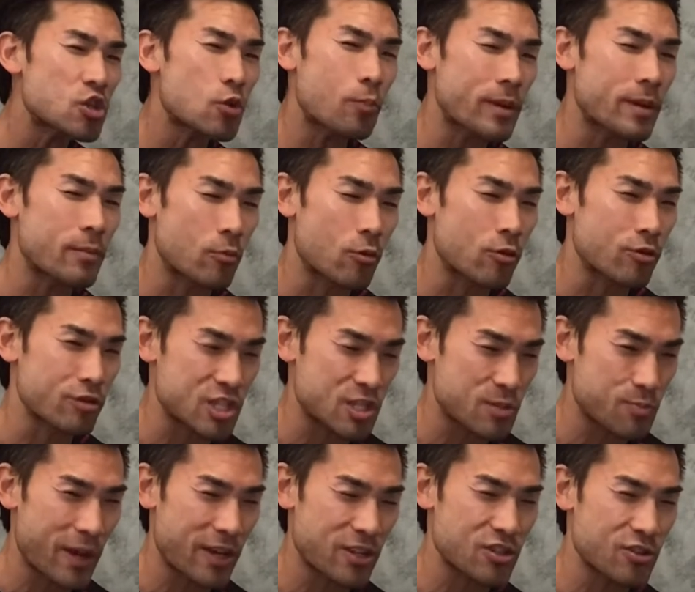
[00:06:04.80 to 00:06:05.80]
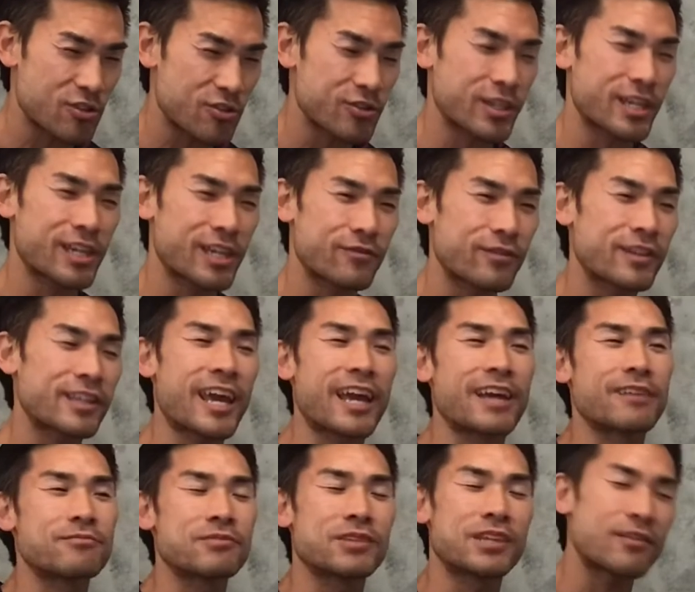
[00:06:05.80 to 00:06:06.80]
bit more special. Give
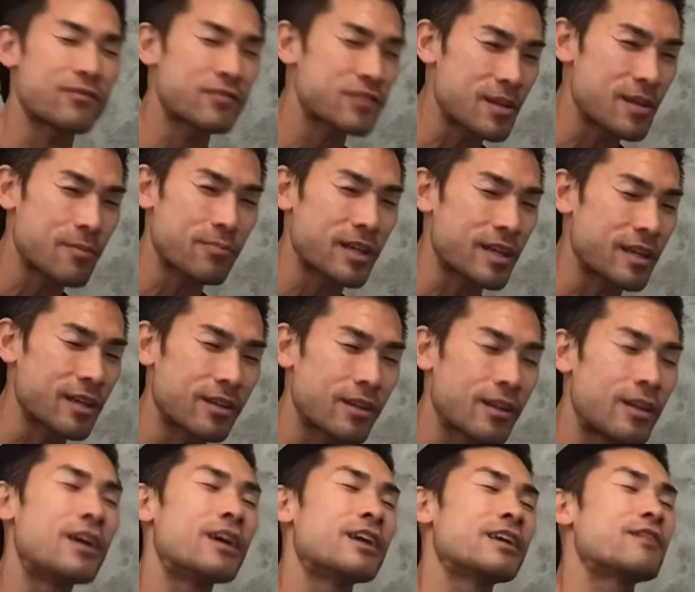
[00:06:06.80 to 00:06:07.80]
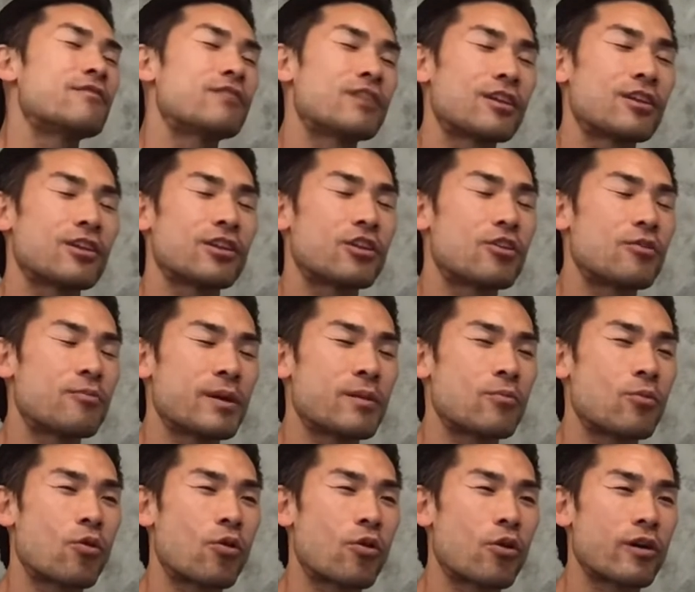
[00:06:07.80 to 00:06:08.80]
it a little bit
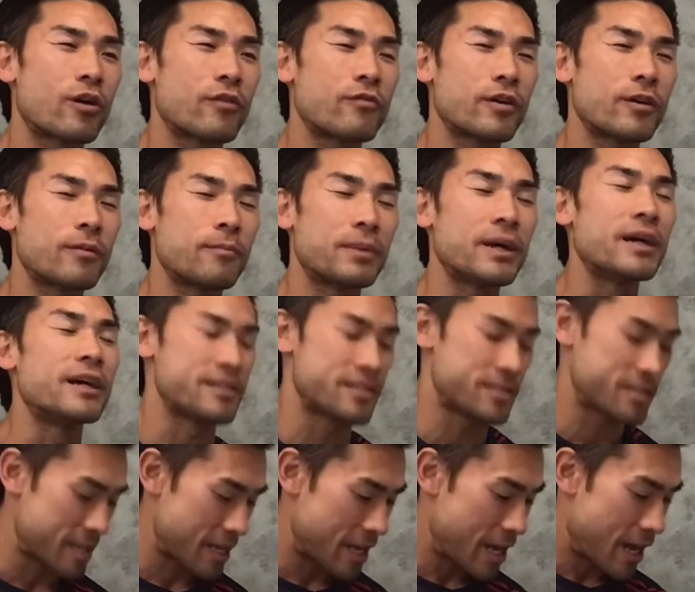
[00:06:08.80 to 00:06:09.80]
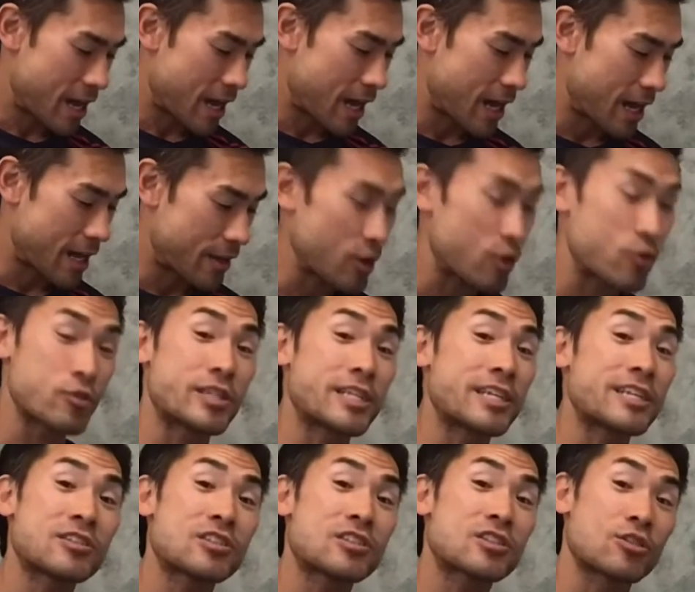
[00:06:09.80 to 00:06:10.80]
more of a buzz. The
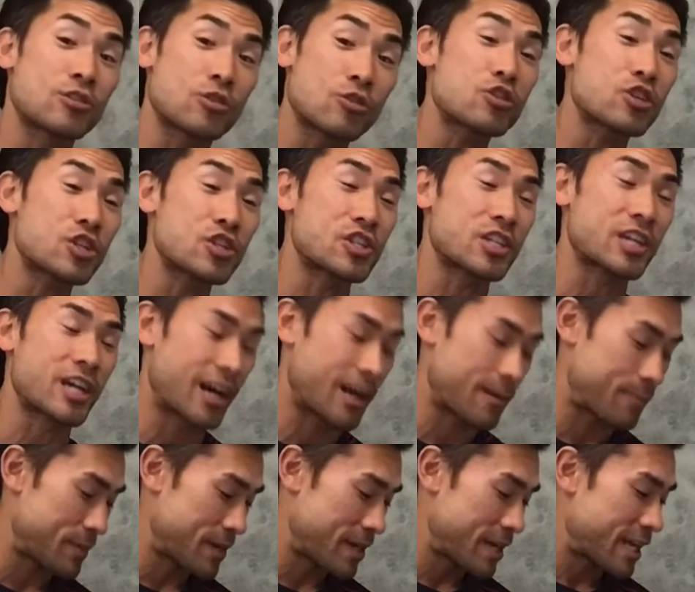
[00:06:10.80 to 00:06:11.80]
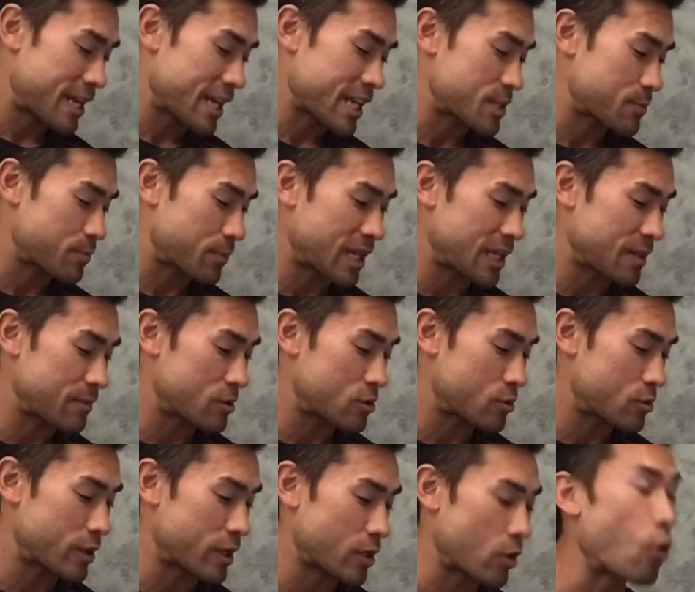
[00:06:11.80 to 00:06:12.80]
Cuisine Solutions Cup is played
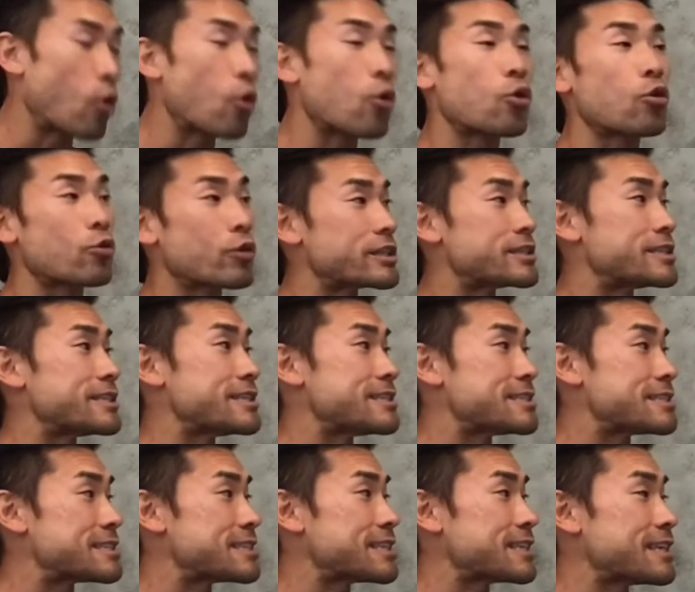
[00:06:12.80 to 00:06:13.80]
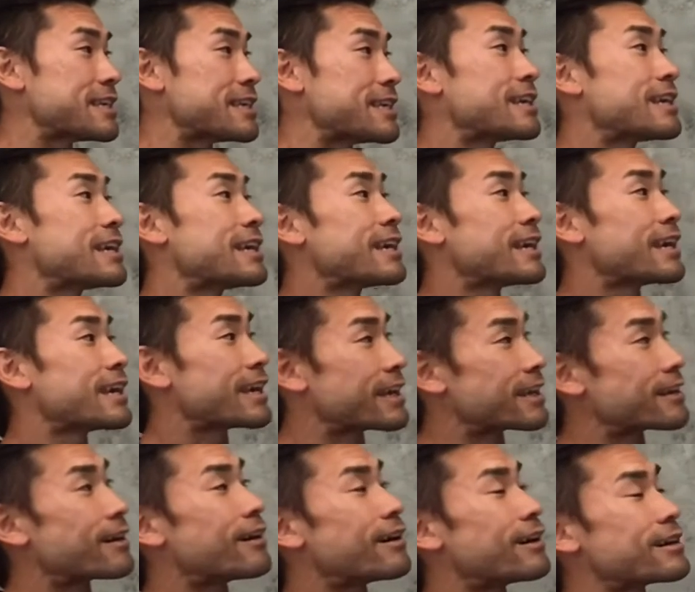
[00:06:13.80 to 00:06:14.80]
between Old Glory DC
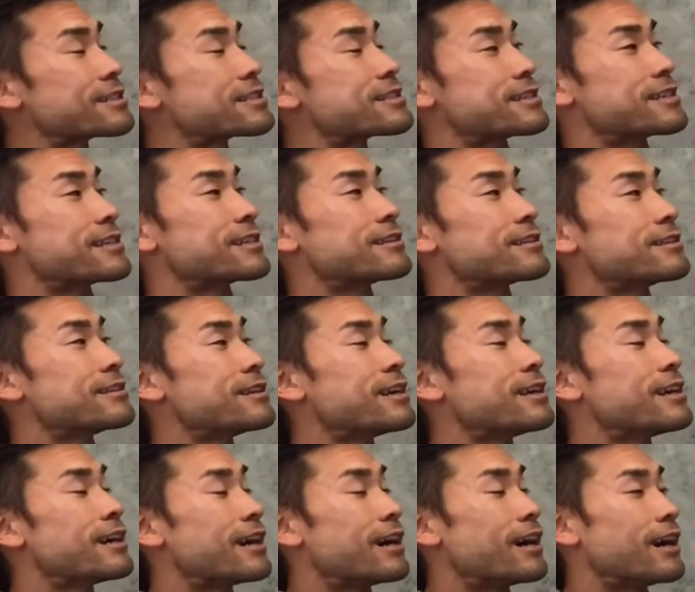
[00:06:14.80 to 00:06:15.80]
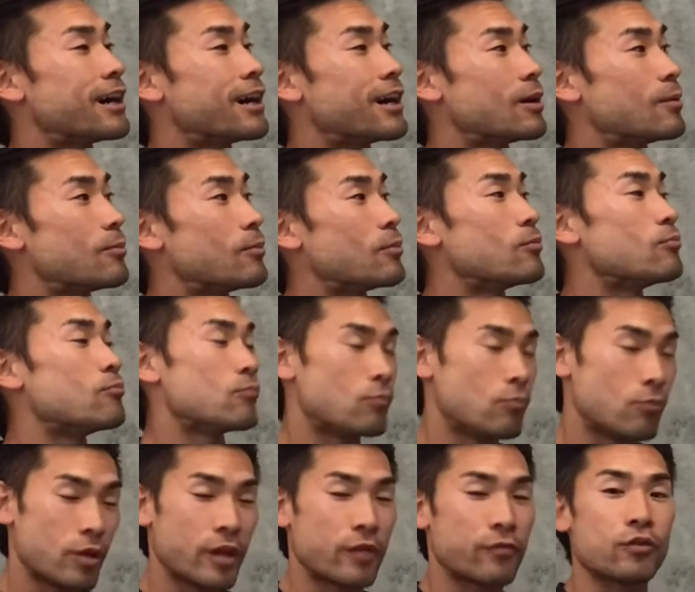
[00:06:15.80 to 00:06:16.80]
and Austin.
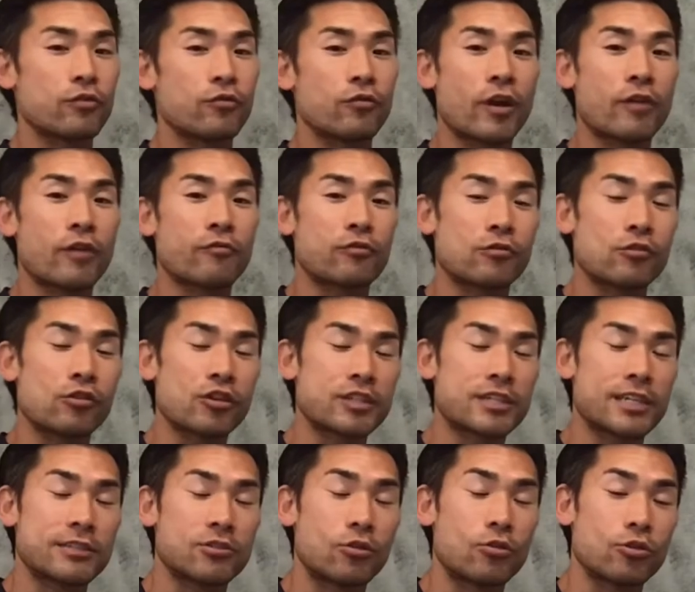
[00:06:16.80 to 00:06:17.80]
If you ever looked at the Old